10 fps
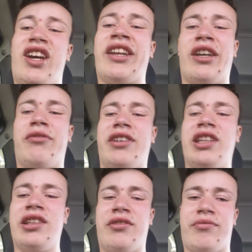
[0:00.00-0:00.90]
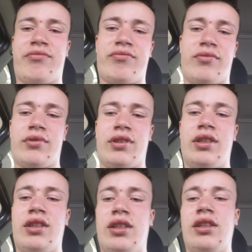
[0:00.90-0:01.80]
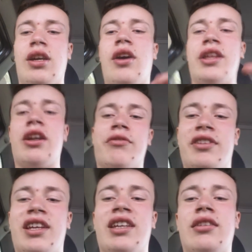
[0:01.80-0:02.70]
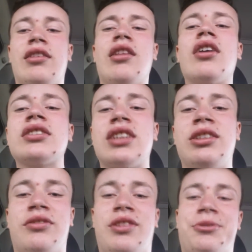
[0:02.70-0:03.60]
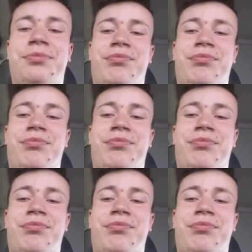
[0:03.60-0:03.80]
Unhealthy day. Unhealthy day, last day of